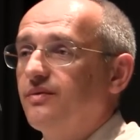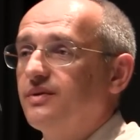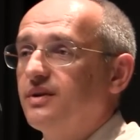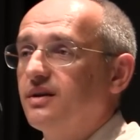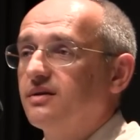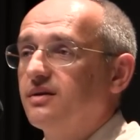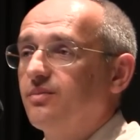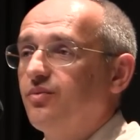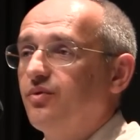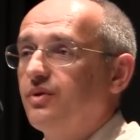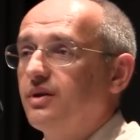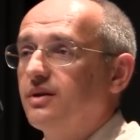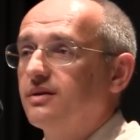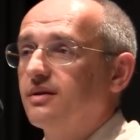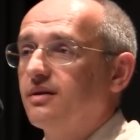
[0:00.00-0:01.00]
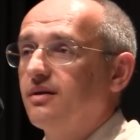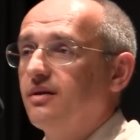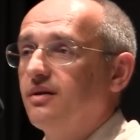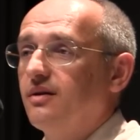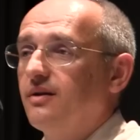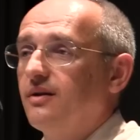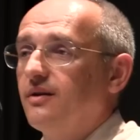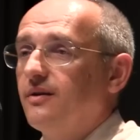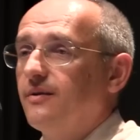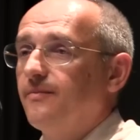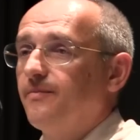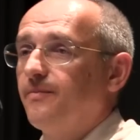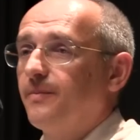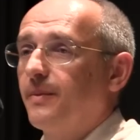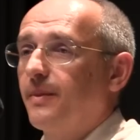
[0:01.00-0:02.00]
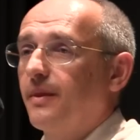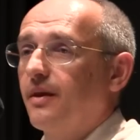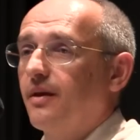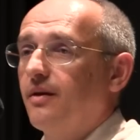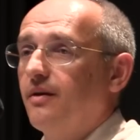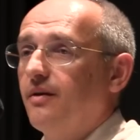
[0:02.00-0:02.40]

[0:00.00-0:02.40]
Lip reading: desire of personal happiness and started